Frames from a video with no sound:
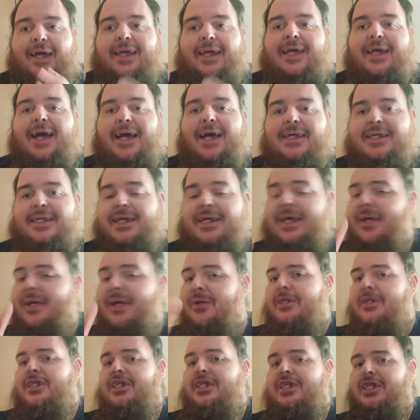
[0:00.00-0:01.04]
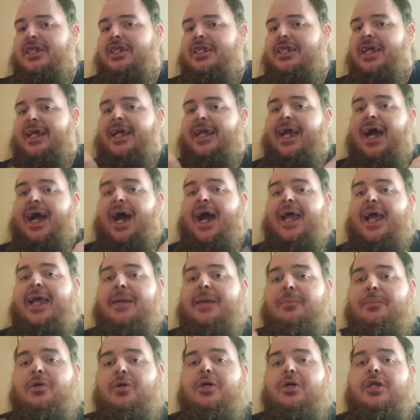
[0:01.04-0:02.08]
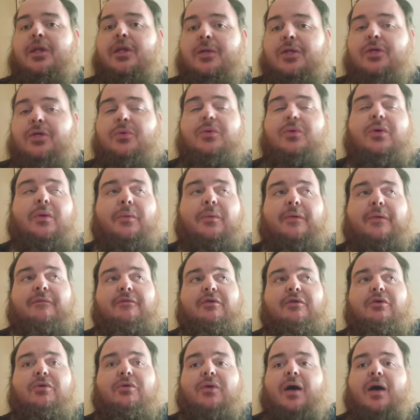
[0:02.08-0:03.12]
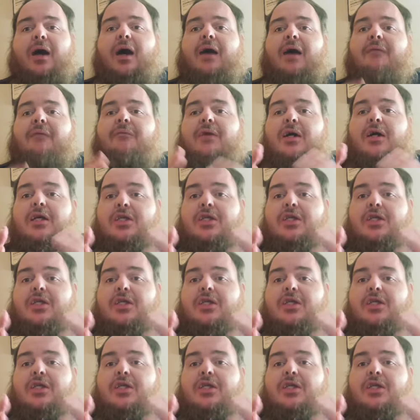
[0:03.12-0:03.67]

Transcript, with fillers: Hey guys, here in just a second, I am going to do a review of